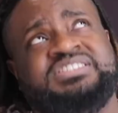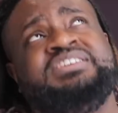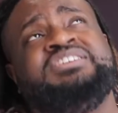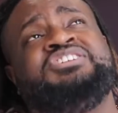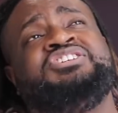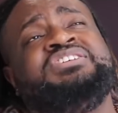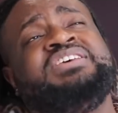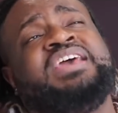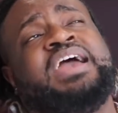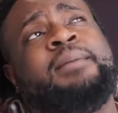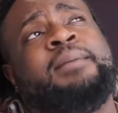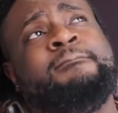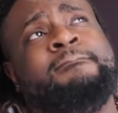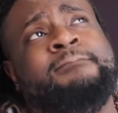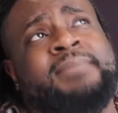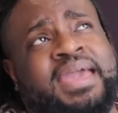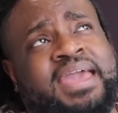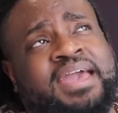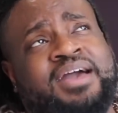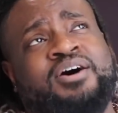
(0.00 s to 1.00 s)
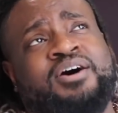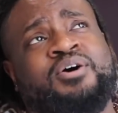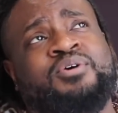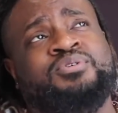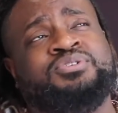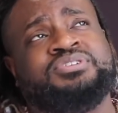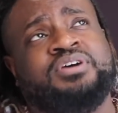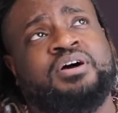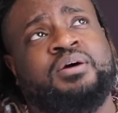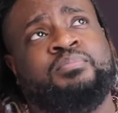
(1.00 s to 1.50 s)
she had
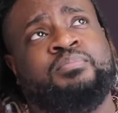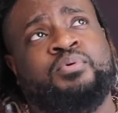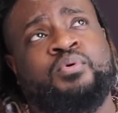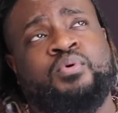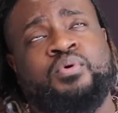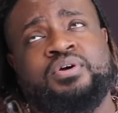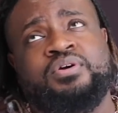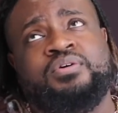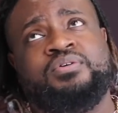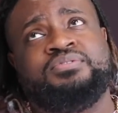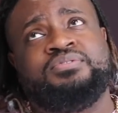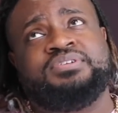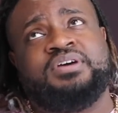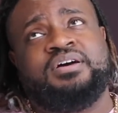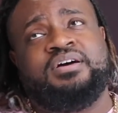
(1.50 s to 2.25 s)
mailed a boiled